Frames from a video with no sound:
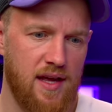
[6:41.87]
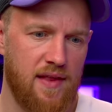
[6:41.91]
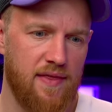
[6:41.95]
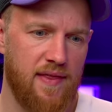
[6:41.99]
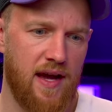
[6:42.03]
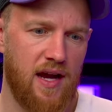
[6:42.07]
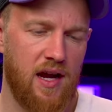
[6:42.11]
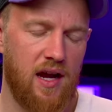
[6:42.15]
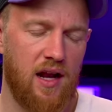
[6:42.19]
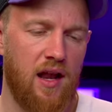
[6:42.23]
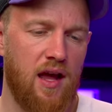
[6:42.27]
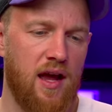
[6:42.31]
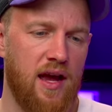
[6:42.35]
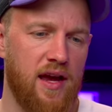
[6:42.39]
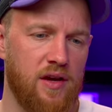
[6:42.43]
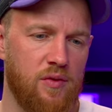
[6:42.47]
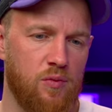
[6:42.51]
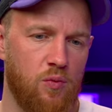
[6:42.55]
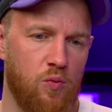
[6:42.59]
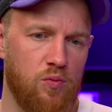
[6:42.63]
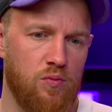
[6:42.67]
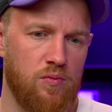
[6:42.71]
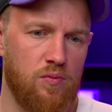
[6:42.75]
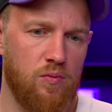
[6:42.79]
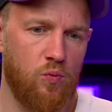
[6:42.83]
That
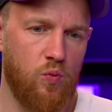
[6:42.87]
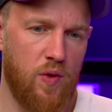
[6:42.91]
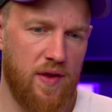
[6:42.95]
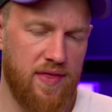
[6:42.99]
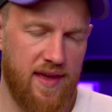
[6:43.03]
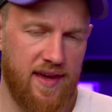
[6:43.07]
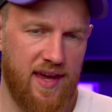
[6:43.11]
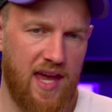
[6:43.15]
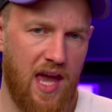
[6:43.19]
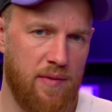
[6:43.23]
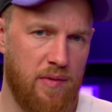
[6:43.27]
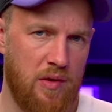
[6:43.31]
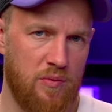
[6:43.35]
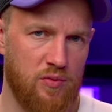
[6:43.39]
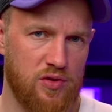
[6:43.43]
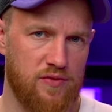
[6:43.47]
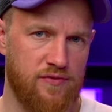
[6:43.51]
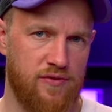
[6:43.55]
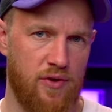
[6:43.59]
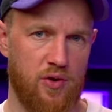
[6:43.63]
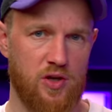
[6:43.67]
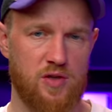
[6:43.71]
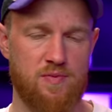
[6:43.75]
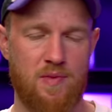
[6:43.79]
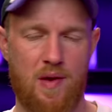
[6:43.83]
client, when they came in, was
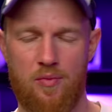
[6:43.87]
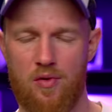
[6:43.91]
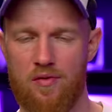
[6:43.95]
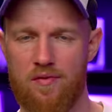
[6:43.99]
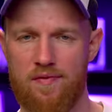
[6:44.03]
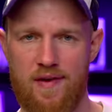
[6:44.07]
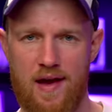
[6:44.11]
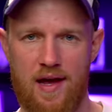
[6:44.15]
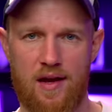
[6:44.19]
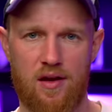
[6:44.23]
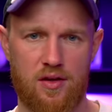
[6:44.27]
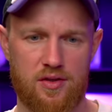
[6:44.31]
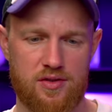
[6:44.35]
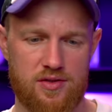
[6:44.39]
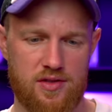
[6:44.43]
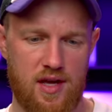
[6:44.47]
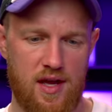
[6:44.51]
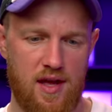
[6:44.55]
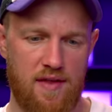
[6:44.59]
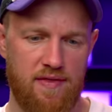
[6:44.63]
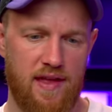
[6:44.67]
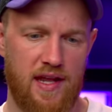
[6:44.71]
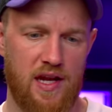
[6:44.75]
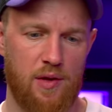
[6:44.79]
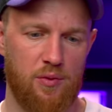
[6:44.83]
focused maybe on fat loss.
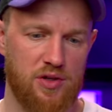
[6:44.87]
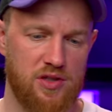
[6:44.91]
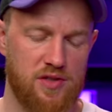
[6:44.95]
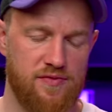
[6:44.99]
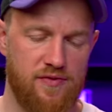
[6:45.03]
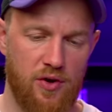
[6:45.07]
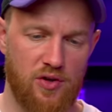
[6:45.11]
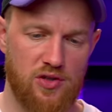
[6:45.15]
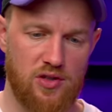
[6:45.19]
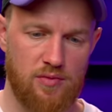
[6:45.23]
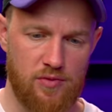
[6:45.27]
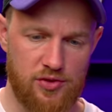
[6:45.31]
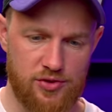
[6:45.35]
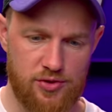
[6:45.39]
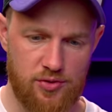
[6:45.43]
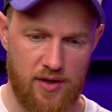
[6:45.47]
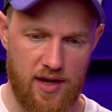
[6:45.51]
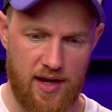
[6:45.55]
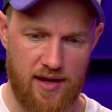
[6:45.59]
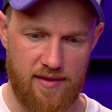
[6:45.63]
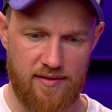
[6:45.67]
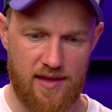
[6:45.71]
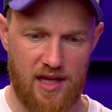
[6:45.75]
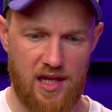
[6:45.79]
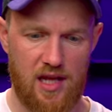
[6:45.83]
Then they wanted to focus on muscle
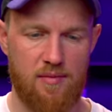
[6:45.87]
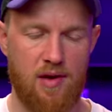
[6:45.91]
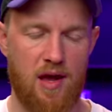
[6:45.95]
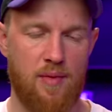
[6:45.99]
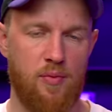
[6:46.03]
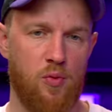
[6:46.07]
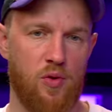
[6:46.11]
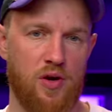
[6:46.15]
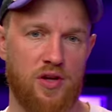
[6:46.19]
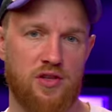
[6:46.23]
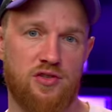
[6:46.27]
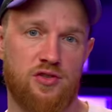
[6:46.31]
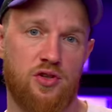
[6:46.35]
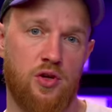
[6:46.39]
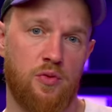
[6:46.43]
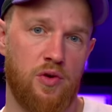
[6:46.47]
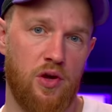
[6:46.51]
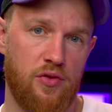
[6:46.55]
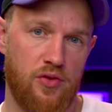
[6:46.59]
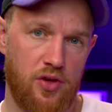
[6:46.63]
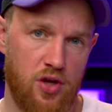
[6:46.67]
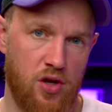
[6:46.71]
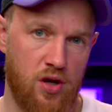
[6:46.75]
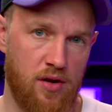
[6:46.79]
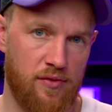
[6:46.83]
gain. Then they maybe wanted to do
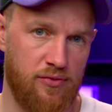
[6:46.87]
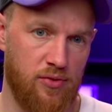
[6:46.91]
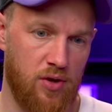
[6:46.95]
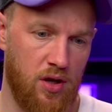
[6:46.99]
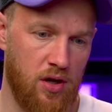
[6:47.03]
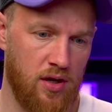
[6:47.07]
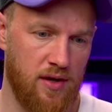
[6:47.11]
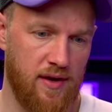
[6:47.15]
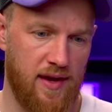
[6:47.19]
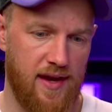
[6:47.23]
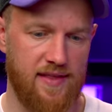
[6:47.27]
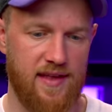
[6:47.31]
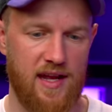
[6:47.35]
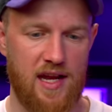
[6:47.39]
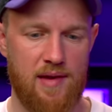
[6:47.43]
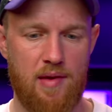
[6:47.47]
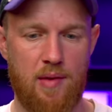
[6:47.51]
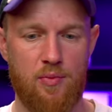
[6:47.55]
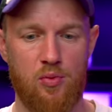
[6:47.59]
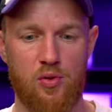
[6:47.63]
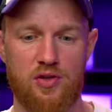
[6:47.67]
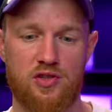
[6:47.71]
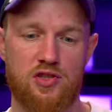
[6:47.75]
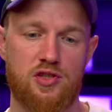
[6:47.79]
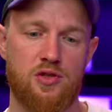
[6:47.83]
another cut for a holiday. Then they
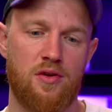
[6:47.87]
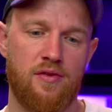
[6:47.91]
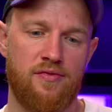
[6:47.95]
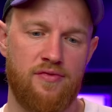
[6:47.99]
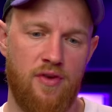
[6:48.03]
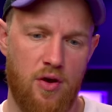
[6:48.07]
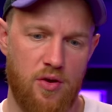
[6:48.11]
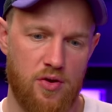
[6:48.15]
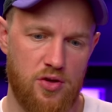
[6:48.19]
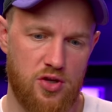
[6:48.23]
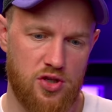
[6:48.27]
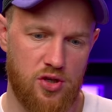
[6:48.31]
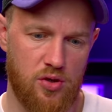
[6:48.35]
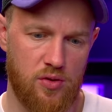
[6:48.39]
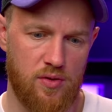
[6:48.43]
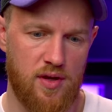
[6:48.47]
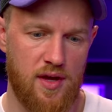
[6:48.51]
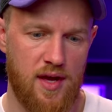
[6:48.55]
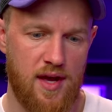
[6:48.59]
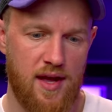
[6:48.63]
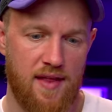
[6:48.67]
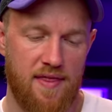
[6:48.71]
maybe wanted to do a photo shoot.